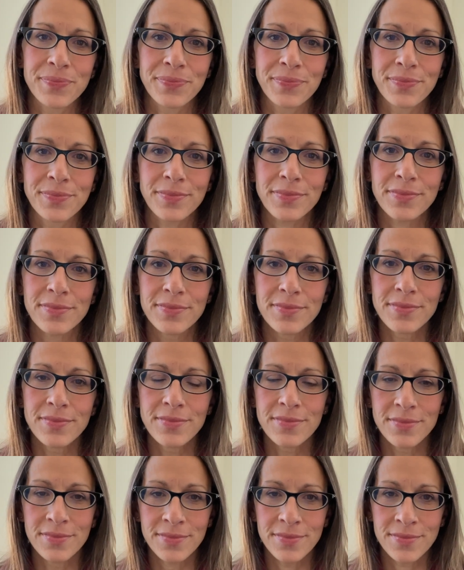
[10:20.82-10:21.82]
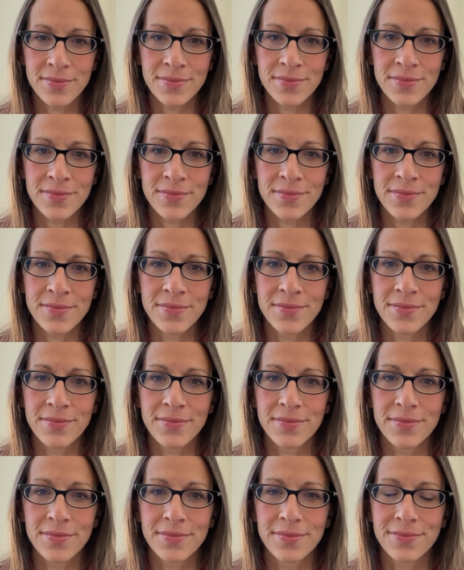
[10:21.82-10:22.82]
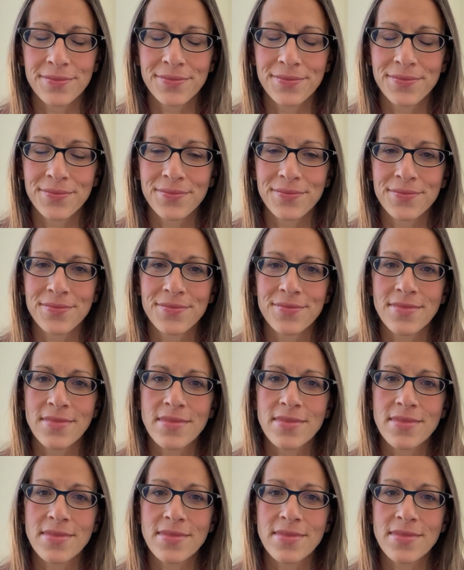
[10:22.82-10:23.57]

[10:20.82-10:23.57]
Nothing is said.